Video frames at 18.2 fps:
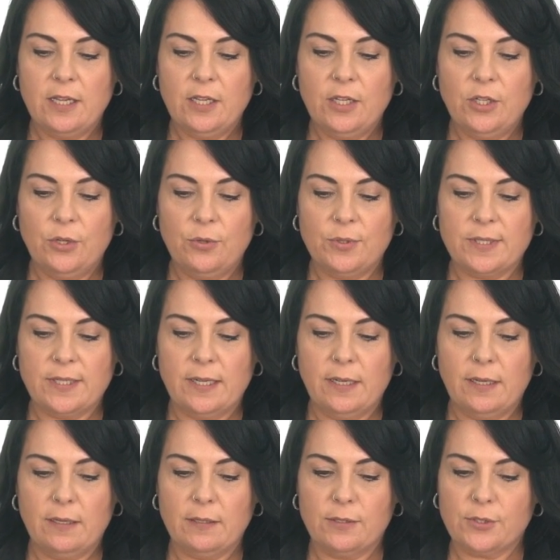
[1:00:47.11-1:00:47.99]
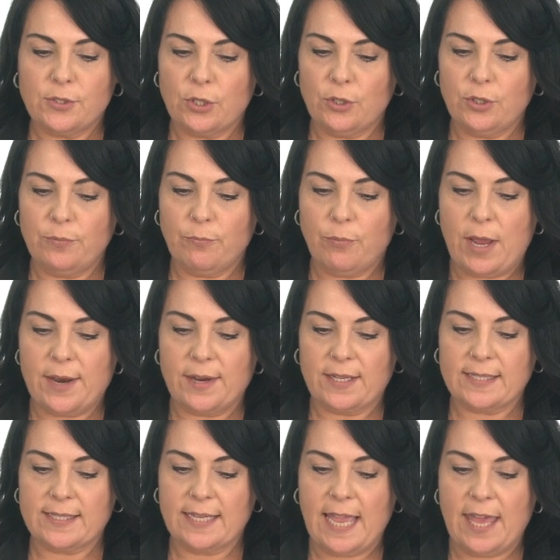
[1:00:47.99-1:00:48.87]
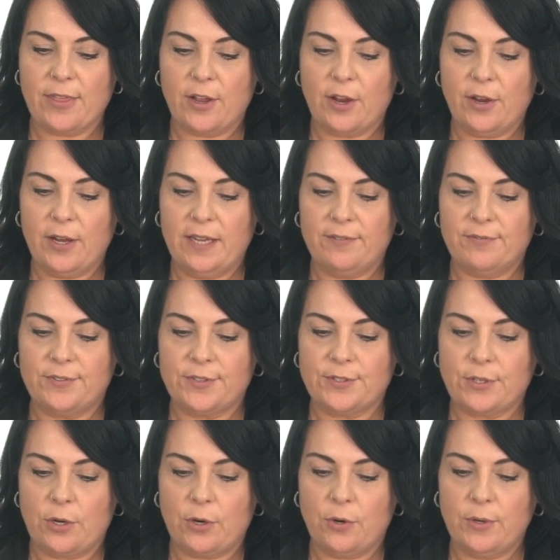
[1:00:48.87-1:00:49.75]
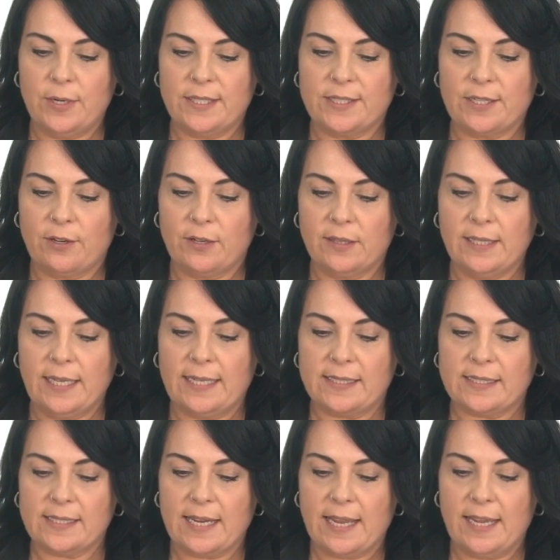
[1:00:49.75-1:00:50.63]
using certain products together? If so, is there a list?